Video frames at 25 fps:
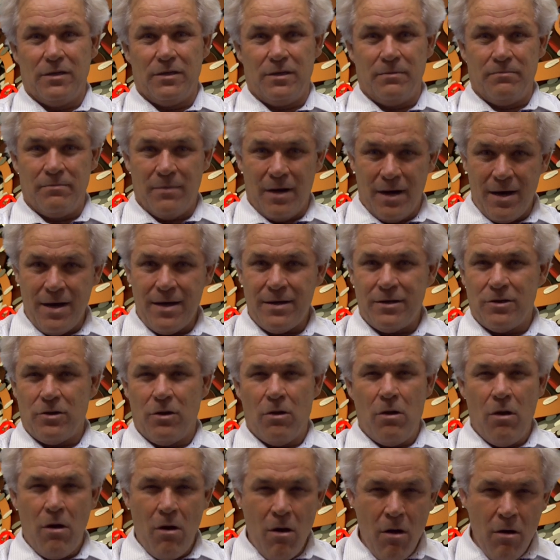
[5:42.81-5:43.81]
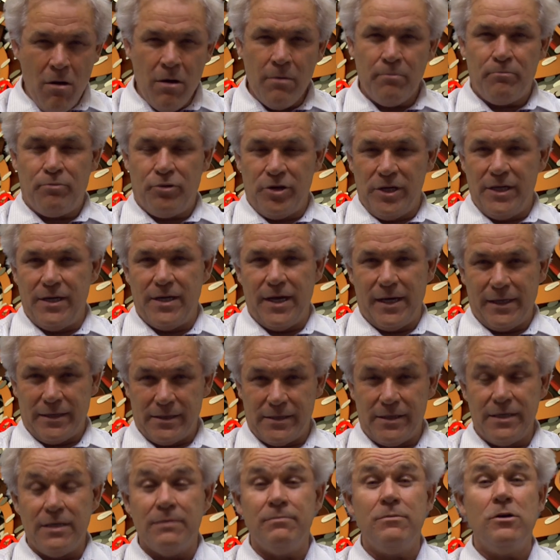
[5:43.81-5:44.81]
The mind long
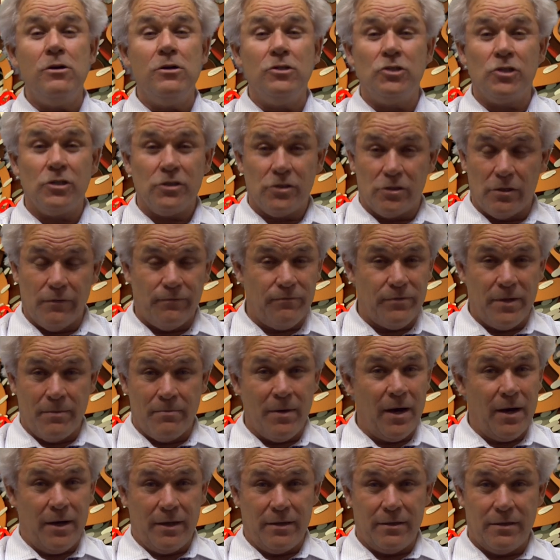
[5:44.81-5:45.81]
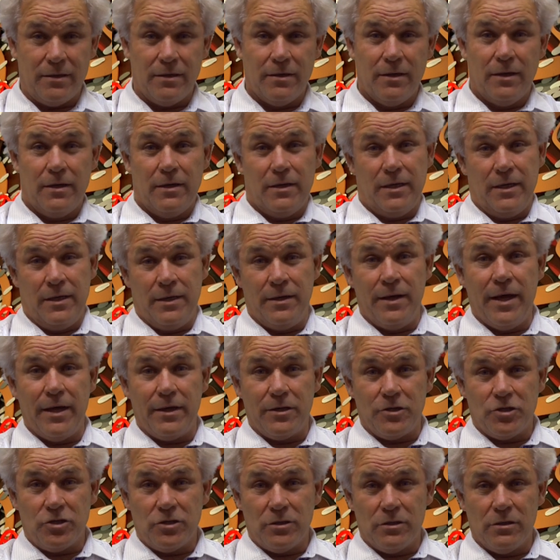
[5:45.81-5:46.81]
predates the emergence of the mind in
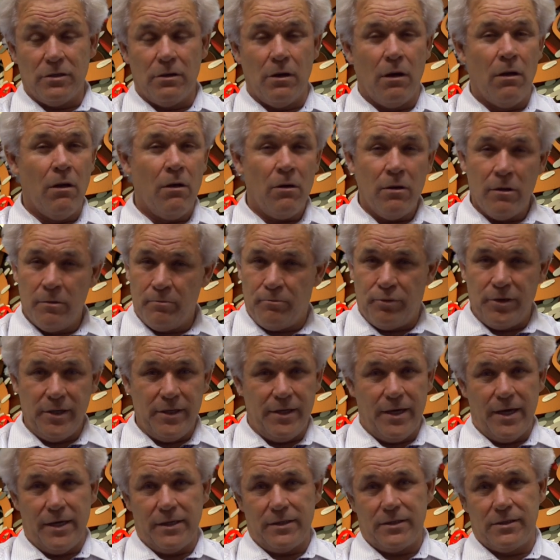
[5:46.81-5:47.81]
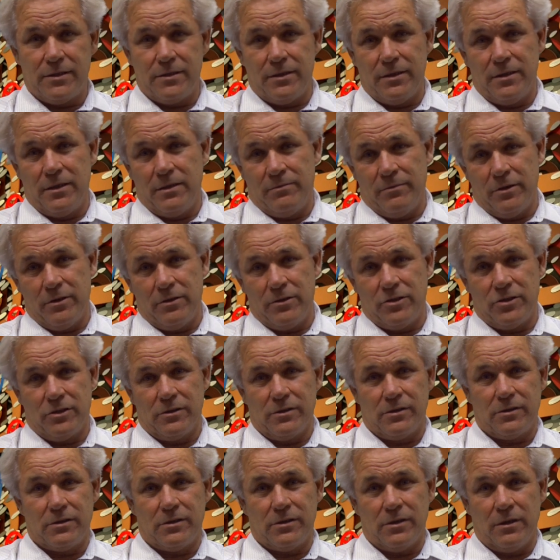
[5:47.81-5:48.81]
nature, long predates the
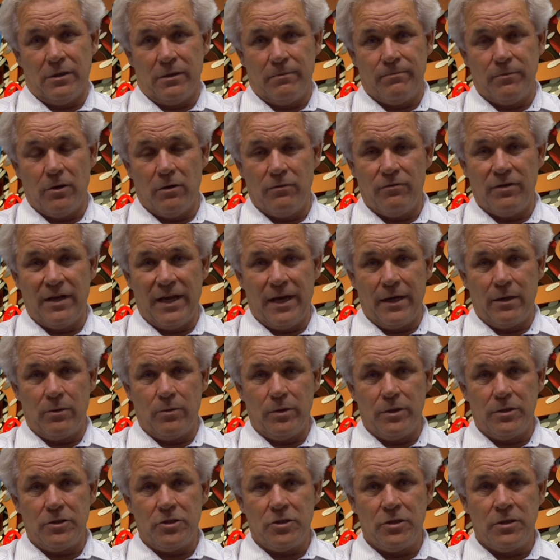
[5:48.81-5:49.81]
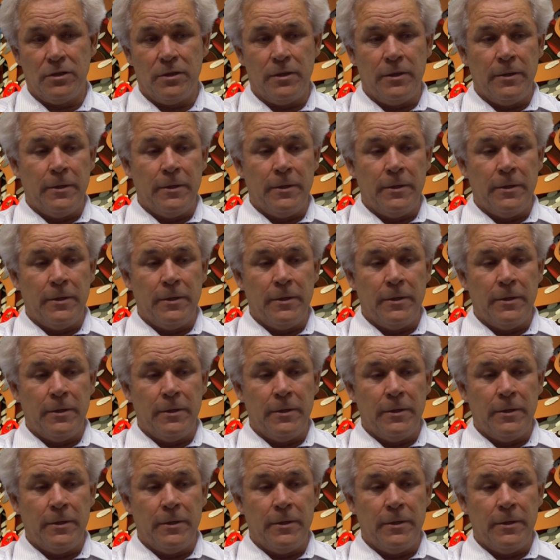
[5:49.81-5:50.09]
emergence of language.